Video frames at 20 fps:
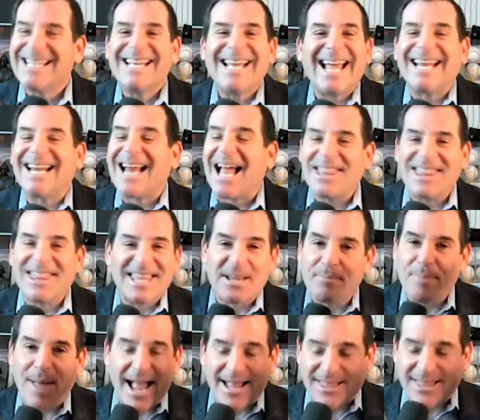and I think
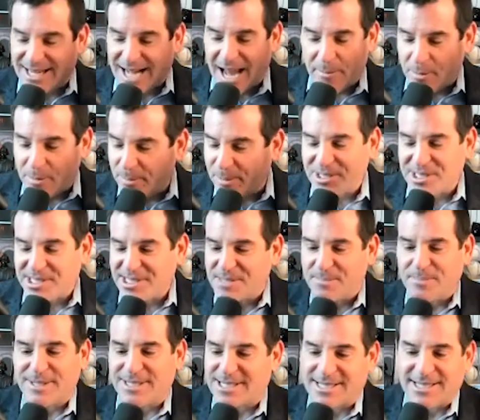back that I'm a
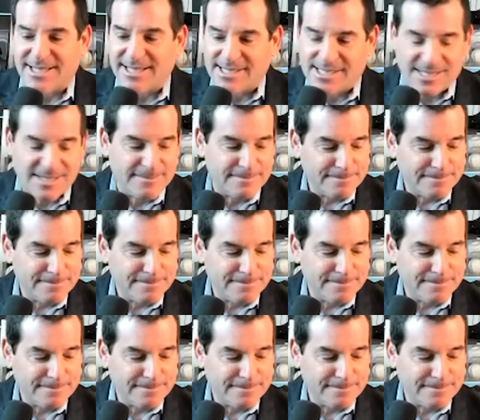participant in this.